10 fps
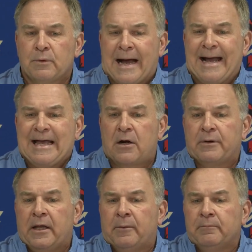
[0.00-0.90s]
I got
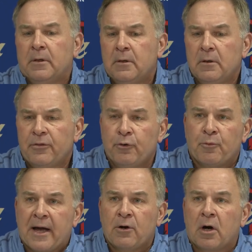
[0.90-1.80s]
on him through
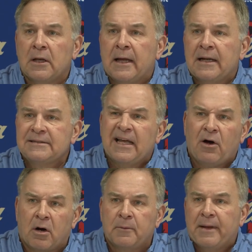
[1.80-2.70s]
Brian Hartline. I say,
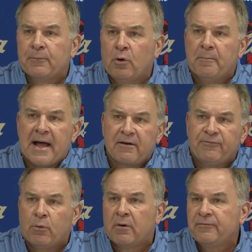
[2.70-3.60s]
Hart, man, I'm going back and
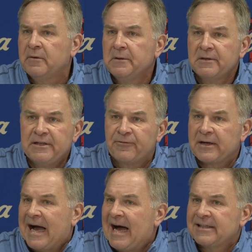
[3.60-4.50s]
forth.
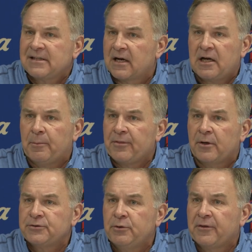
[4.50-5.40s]
Different guys, got a couple
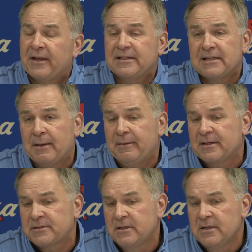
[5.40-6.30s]
thoughts. Who do you think? He said, hey,
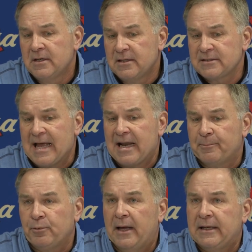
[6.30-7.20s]
this guy
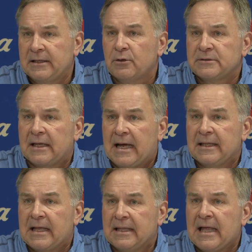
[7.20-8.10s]
that played, he goes,
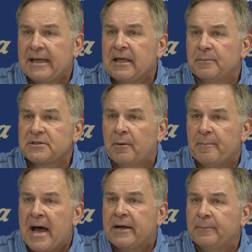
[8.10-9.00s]
I like him. It's something
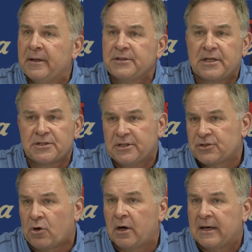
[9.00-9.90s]
about him. Now, he guess he's
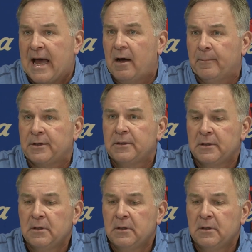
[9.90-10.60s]
starting out, but